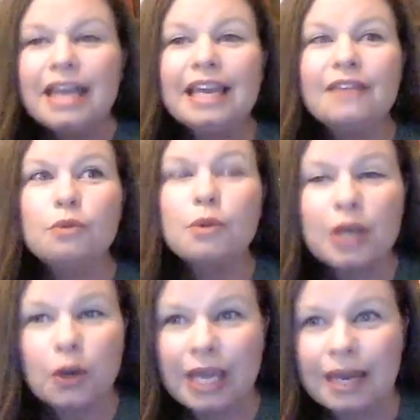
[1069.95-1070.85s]
Even when we
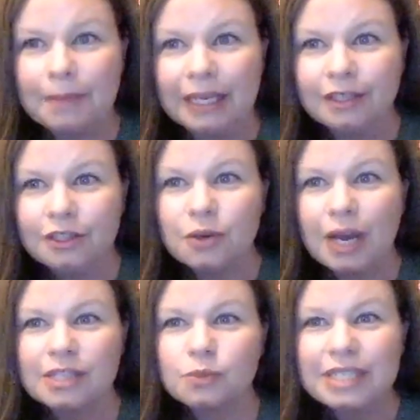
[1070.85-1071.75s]
go camping, you
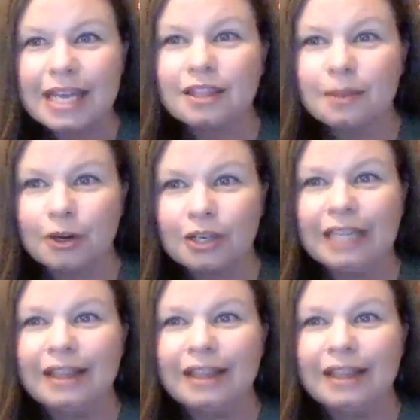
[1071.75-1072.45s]
guys, we take the Berkey.